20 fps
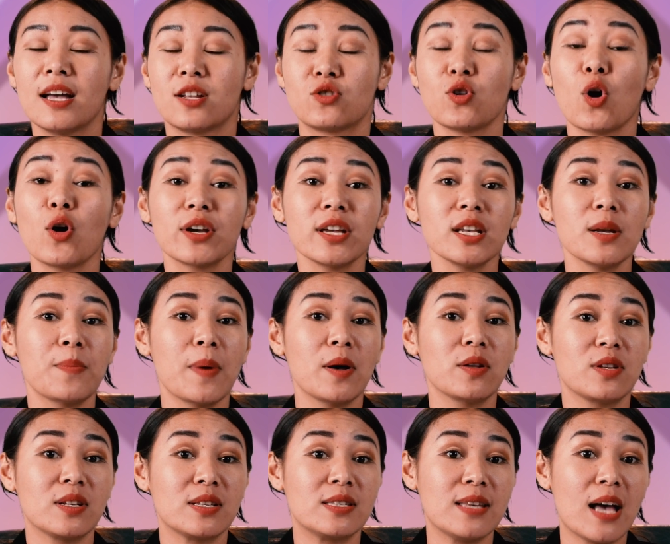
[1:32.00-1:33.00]
And talking
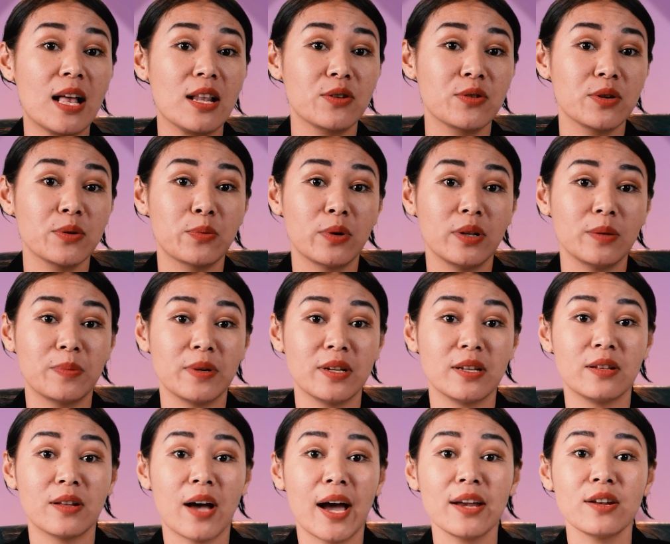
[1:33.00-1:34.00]
about the salary will be
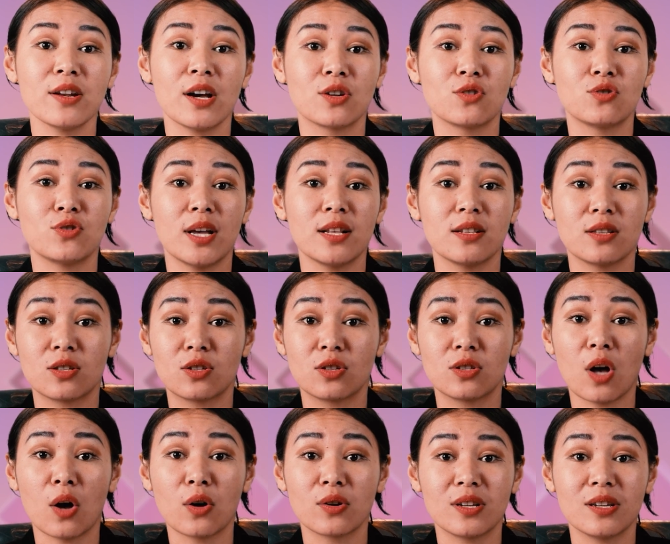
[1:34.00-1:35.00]
nine hundred
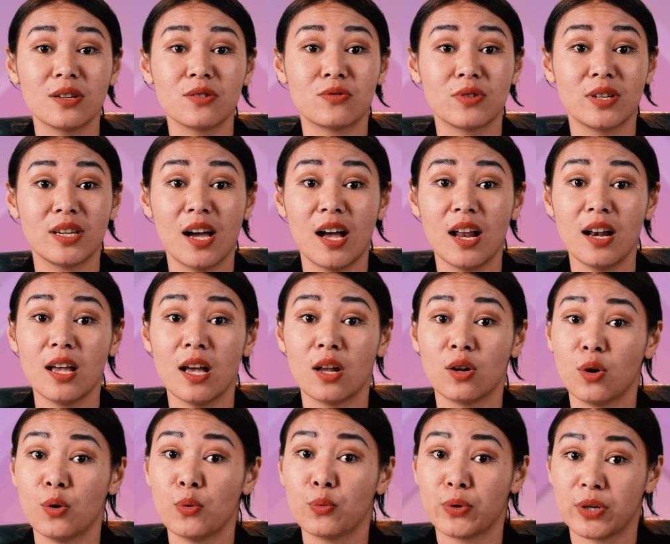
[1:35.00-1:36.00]
Saudi Riyal
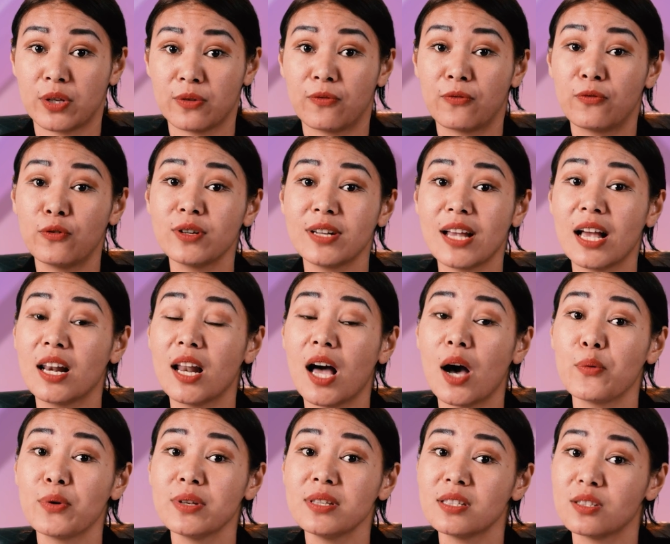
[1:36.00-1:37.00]
along with food
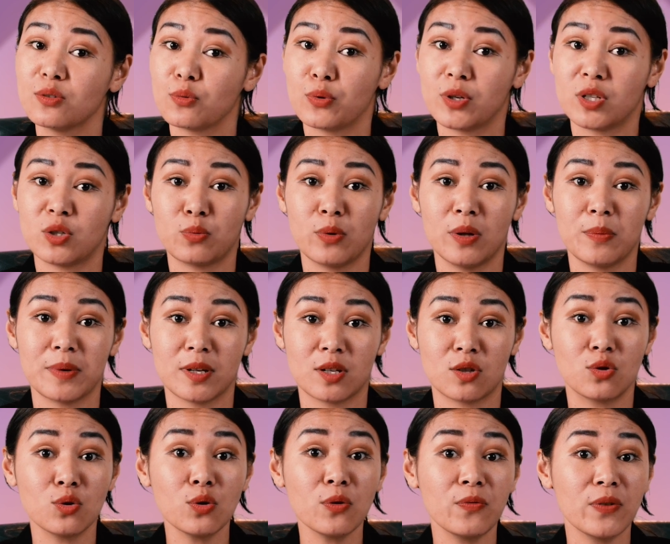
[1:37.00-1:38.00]
allowance, which will be
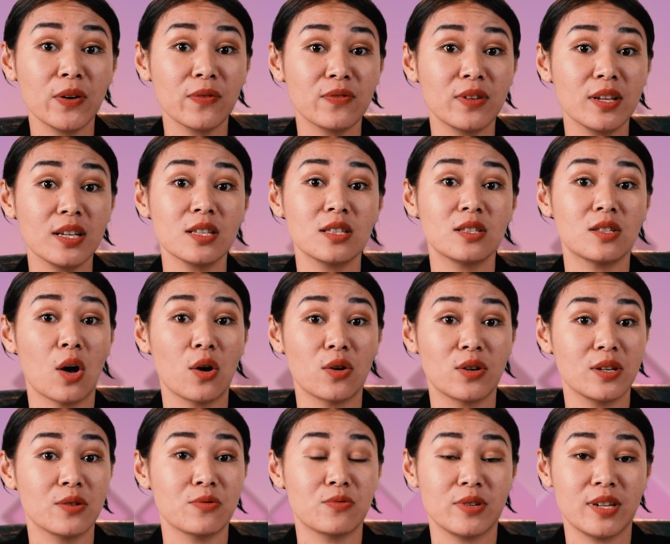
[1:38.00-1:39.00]
two hundred fifty
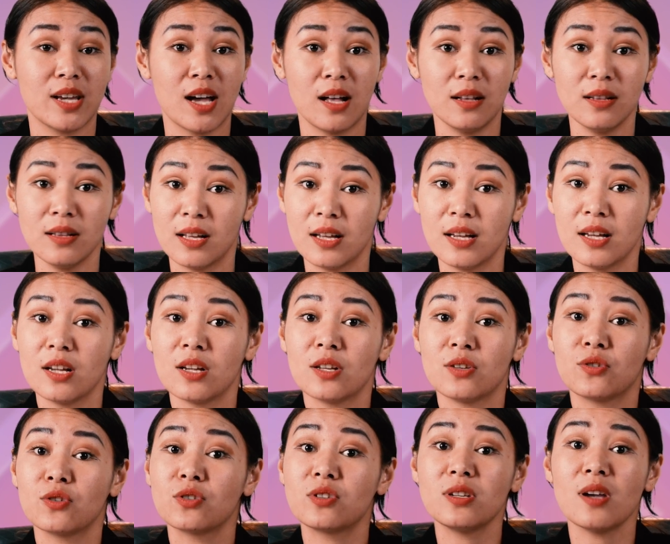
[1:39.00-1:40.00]
Saudi Riyal.
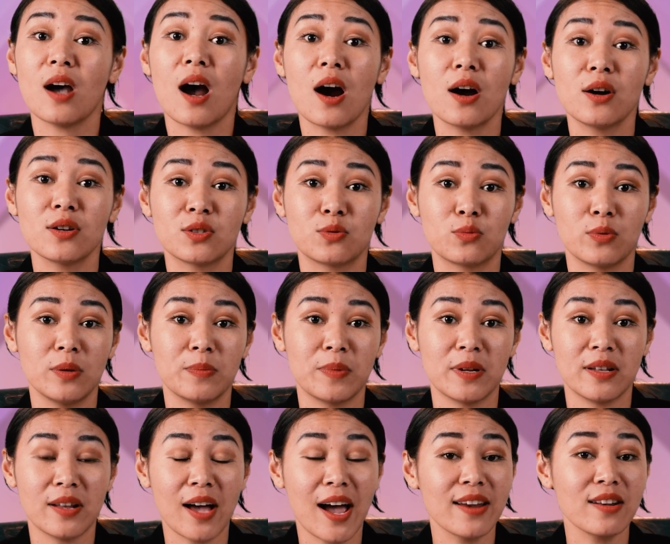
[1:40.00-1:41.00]
Duty hours will
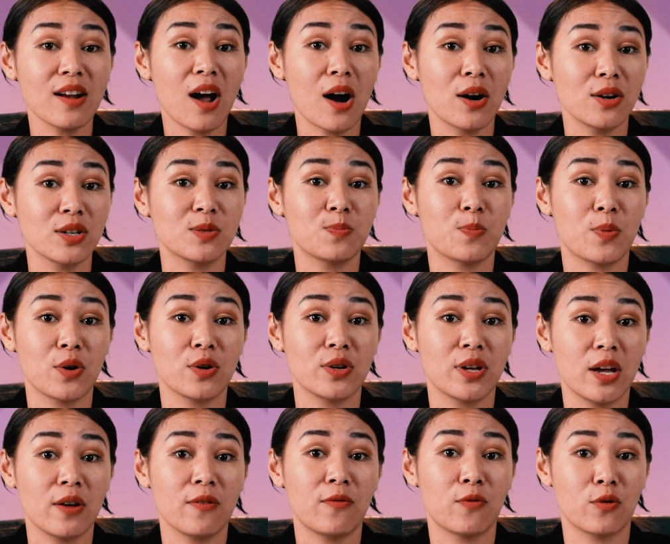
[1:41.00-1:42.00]
be nine hours per
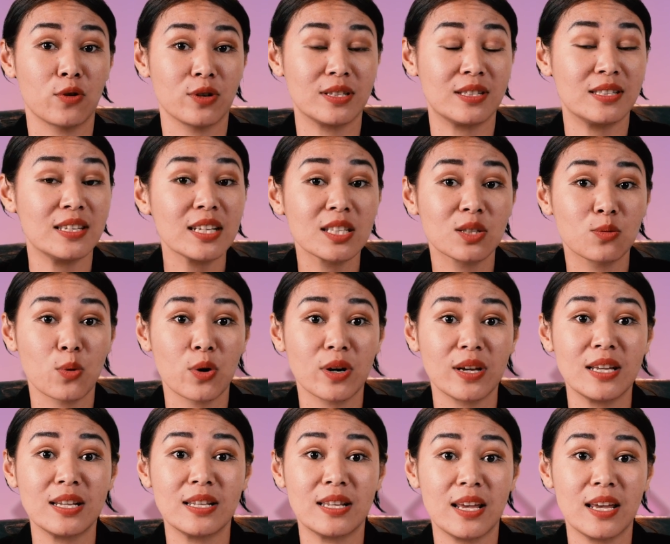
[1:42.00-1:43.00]
day for six
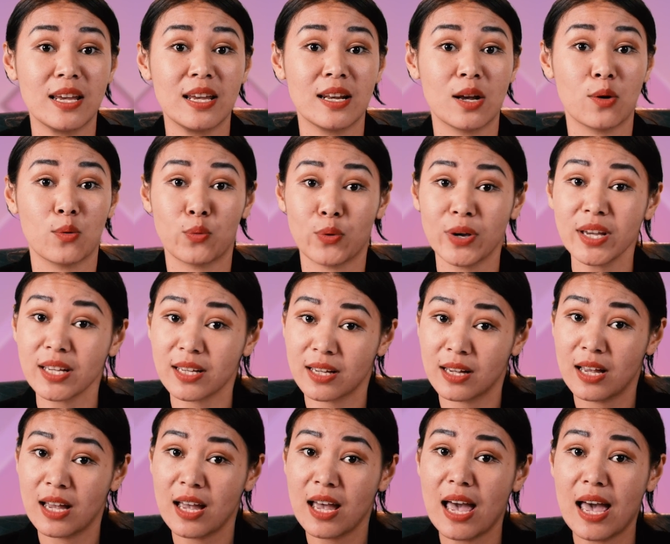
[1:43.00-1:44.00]
working days in a week,
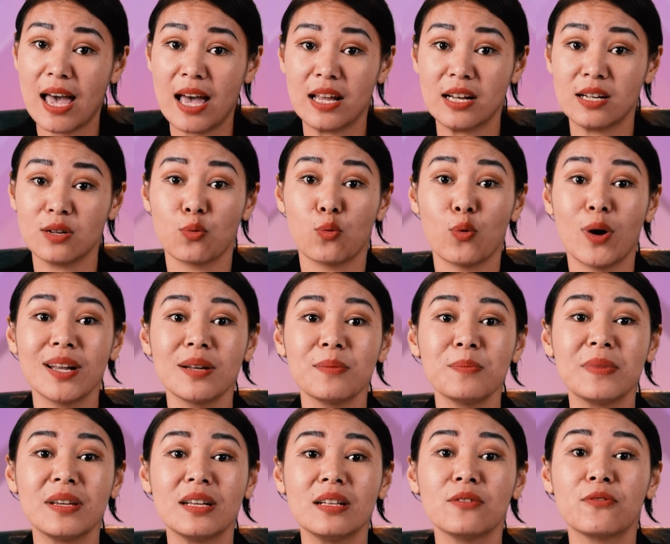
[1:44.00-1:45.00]
and
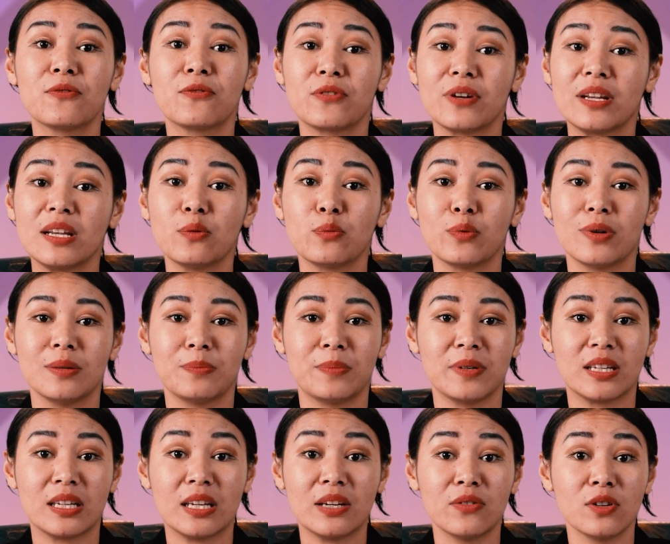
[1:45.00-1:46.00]
one meal free will
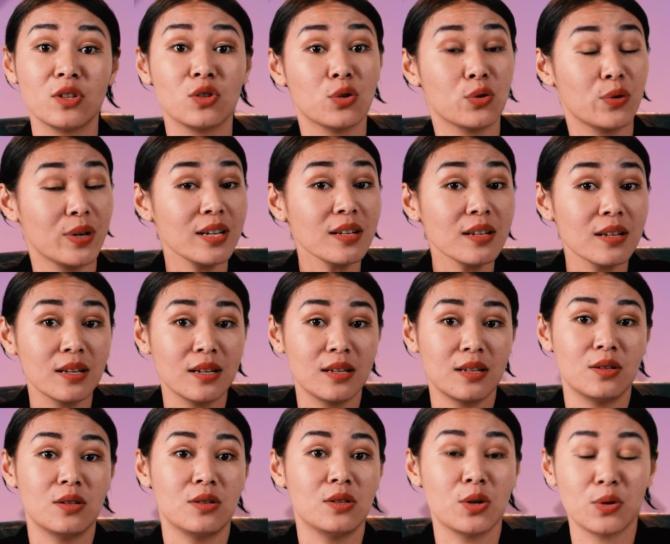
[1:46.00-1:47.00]
be given during
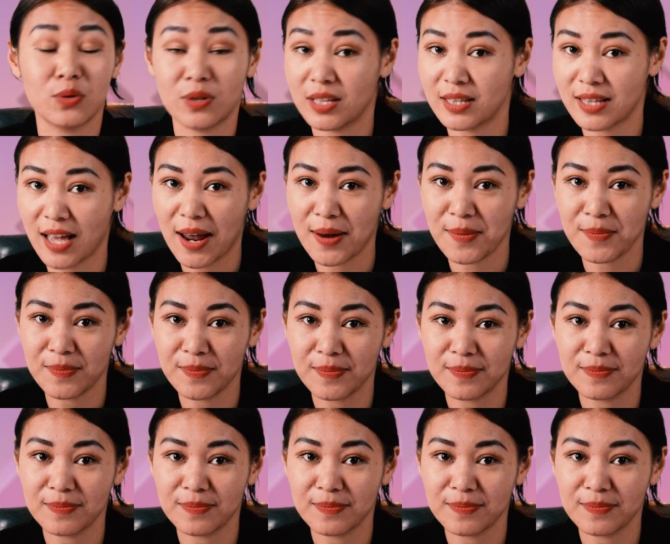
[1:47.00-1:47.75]
duty time.